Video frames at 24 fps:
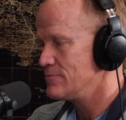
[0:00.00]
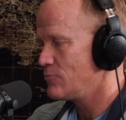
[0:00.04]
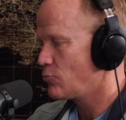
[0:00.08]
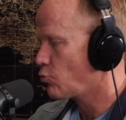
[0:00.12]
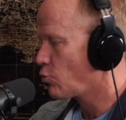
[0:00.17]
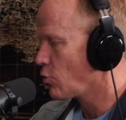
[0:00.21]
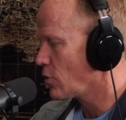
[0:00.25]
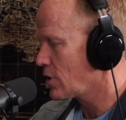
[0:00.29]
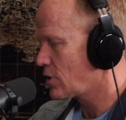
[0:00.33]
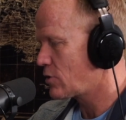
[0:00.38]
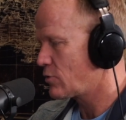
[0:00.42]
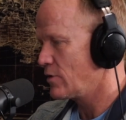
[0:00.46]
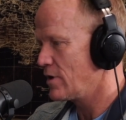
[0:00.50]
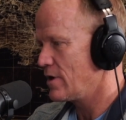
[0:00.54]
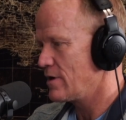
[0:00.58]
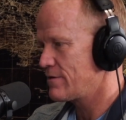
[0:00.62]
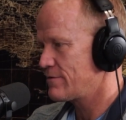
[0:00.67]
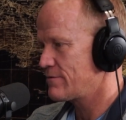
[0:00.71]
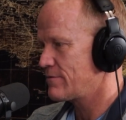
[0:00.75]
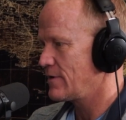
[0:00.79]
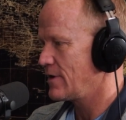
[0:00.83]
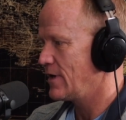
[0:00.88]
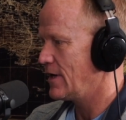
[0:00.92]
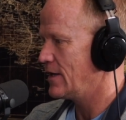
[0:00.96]
work
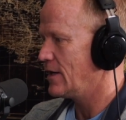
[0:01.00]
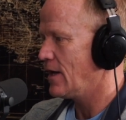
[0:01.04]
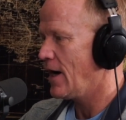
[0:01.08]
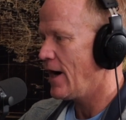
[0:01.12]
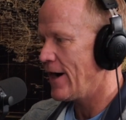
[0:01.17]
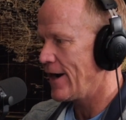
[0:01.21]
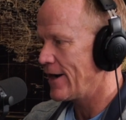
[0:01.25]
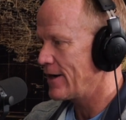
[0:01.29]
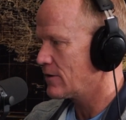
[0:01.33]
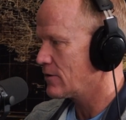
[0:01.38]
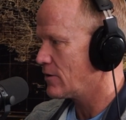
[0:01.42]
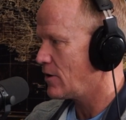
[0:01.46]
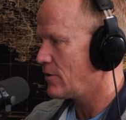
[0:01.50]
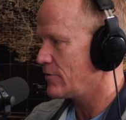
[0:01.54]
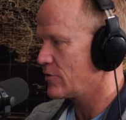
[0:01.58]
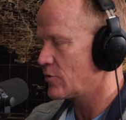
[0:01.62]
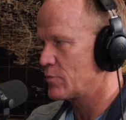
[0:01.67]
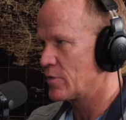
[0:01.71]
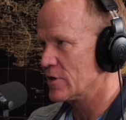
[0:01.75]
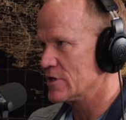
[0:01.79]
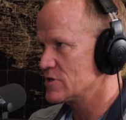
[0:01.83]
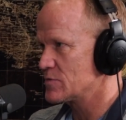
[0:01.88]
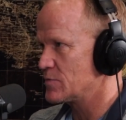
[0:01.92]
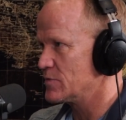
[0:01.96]
with and hire all the
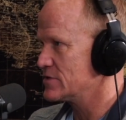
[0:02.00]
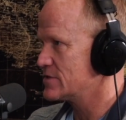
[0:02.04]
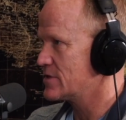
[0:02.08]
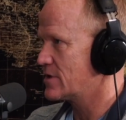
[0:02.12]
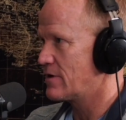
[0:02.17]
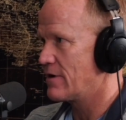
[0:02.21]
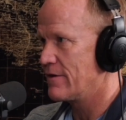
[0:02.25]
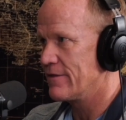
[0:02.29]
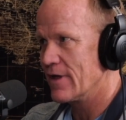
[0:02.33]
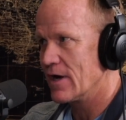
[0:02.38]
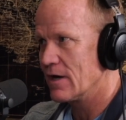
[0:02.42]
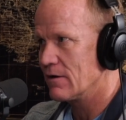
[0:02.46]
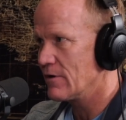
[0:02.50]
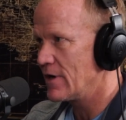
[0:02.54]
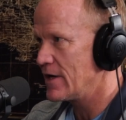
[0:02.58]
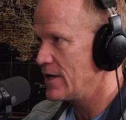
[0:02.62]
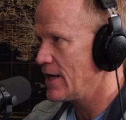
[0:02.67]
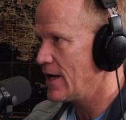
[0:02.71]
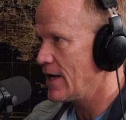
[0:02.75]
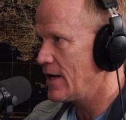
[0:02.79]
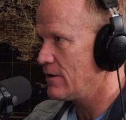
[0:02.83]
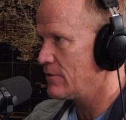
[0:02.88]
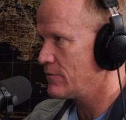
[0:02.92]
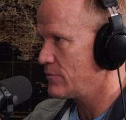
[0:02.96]
principals that are there right
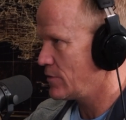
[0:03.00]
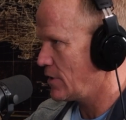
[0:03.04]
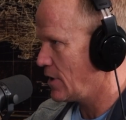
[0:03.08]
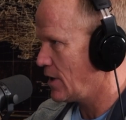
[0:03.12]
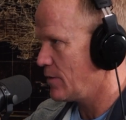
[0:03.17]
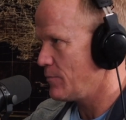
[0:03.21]
now.